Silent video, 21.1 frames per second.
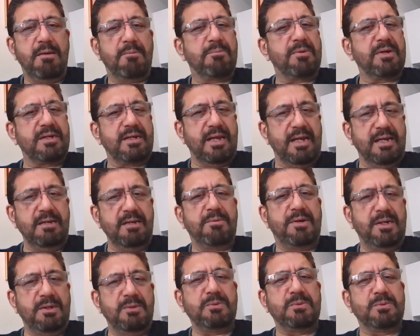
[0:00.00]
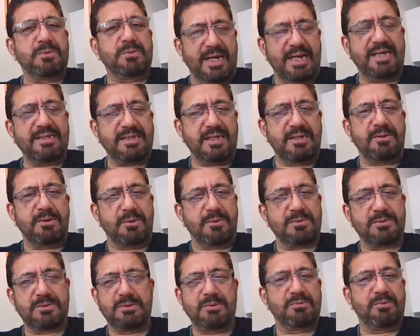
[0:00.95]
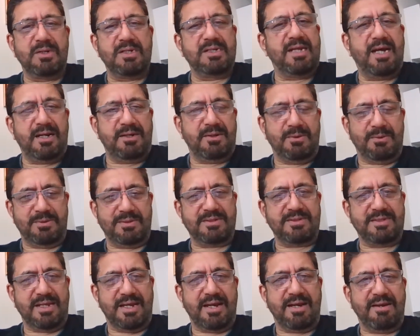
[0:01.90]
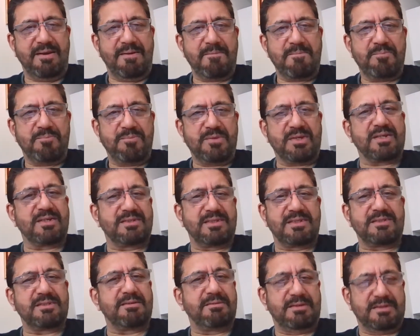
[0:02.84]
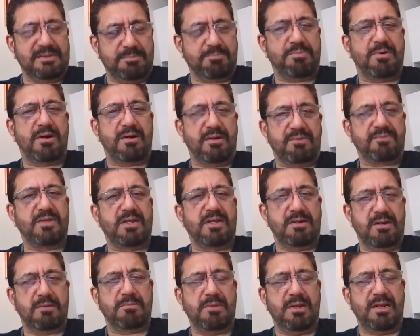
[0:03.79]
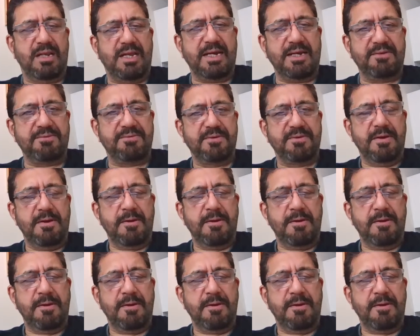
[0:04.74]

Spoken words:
But anybody who has a nose, you will not notice that, because it's part of the normal life.